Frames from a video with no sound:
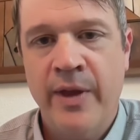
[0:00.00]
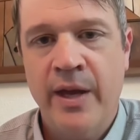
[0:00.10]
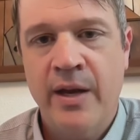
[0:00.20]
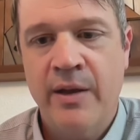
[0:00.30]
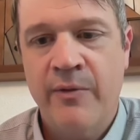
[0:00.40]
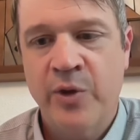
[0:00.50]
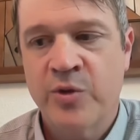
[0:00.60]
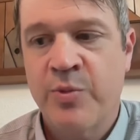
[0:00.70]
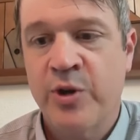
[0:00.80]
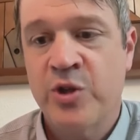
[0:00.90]
that it
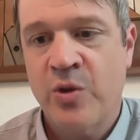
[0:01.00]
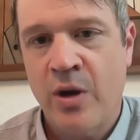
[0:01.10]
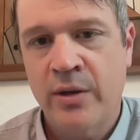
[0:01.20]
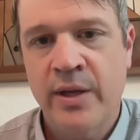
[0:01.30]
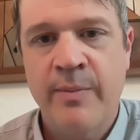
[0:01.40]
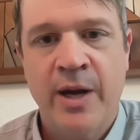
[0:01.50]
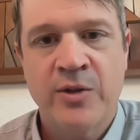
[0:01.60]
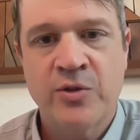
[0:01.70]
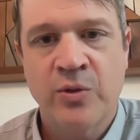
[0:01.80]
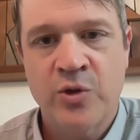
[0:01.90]
feels pretty strongly about
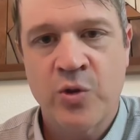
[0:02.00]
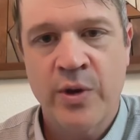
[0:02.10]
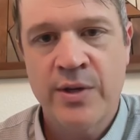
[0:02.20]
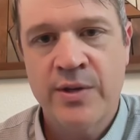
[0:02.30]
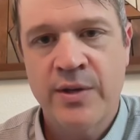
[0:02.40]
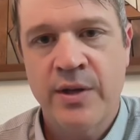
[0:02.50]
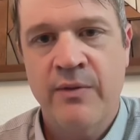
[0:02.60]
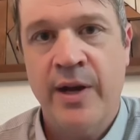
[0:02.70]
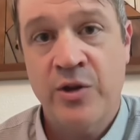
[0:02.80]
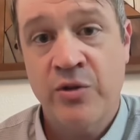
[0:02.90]
school choice and
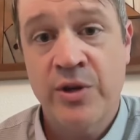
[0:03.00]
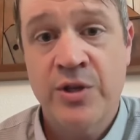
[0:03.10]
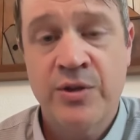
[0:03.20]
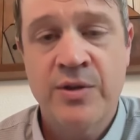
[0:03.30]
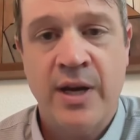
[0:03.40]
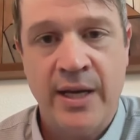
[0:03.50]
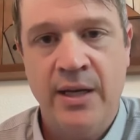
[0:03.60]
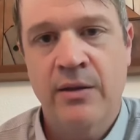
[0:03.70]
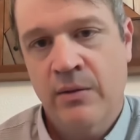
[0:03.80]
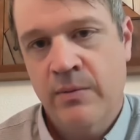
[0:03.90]
voucher issues, i.e.,
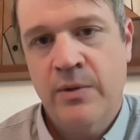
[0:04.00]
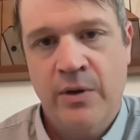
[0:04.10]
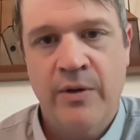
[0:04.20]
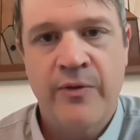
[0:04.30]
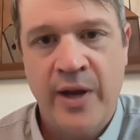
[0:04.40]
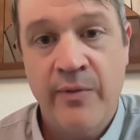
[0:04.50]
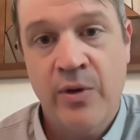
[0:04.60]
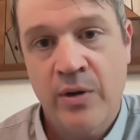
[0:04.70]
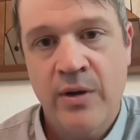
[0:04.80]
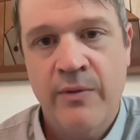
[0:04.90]
they're they're in
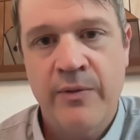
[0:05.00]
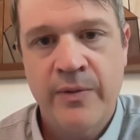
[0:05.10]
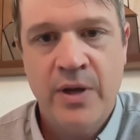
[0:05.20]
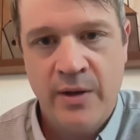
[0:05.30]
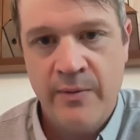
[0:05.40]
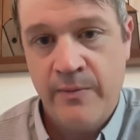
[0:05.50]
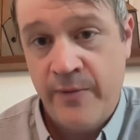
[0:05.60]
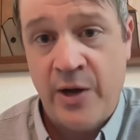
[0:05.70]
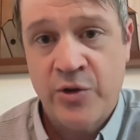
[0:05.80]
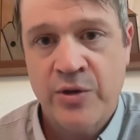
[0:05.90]
favor of of
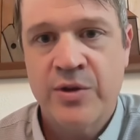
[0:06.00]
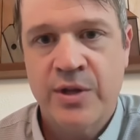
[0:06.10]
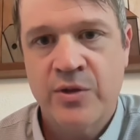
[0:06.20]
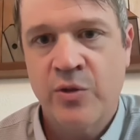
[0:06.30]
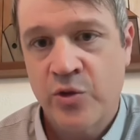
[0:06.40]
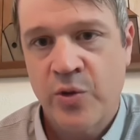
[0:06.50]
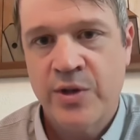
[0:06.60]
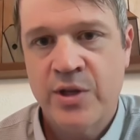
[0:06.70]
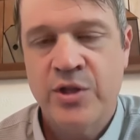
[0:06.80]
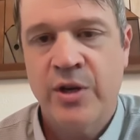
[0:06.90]
vouchers and school
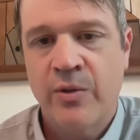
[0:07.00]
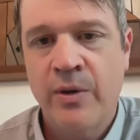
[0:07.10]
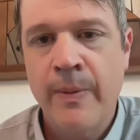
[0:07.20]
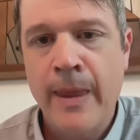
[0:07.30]
choice in general.